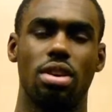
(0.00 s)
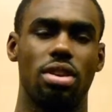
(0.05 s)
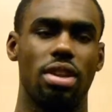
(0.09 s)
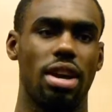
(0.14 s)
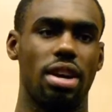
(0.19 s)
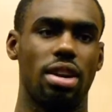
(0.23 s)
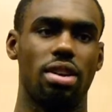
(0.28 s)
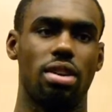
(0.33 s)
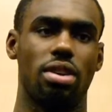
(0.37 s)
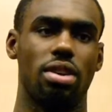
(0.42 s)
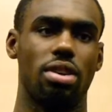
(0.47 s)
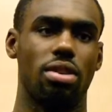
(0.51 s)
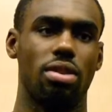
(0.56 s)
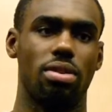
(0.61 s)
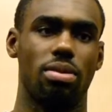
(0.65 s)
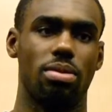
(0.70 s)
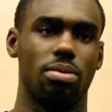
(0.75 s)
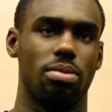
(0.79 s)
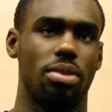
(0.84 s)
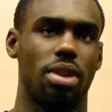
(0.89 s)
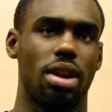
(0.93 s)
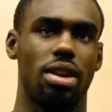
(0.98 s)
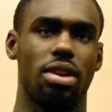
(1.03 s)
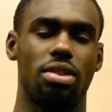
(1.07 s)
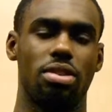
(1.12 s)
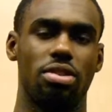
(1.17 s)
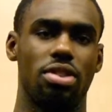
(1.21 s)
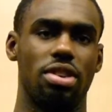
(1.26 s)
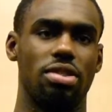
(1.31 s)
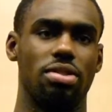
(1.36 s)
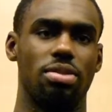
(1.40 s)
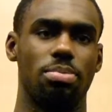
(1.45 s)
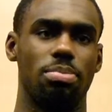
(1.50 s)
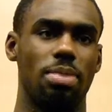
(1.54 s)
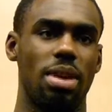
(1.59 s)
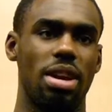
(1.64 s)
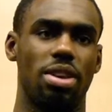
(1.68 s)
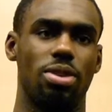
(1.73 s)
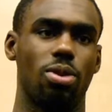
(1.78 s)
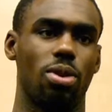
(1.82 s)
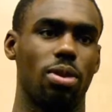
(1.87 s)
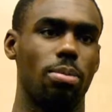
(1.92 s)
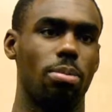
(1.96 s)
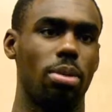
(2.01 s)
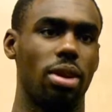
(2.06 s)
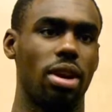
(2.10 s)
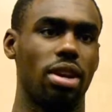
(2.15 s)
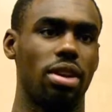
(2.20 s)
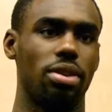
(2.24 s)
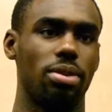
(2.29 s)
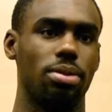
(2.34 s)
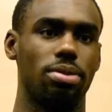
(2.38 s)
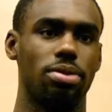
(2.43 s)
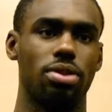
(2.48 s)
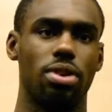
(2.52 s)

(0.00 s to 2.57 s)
That could just make you or break you.